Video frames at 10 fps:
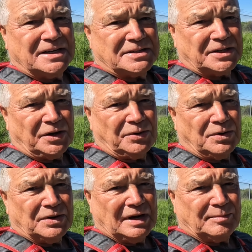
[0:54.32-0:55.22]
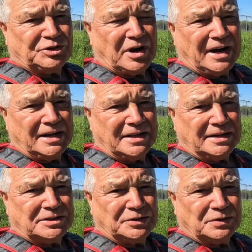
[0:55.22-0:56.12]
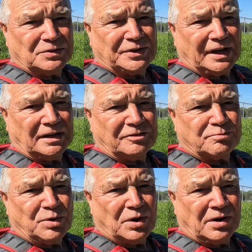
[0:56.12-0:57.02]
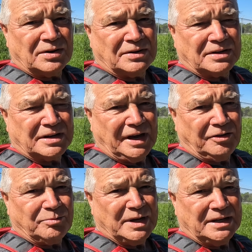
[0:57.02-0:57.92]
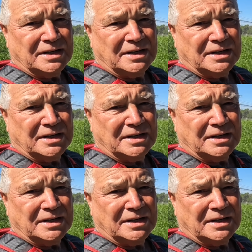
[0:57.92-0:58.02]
So I'm trying the tools that Cliff Moore gave me,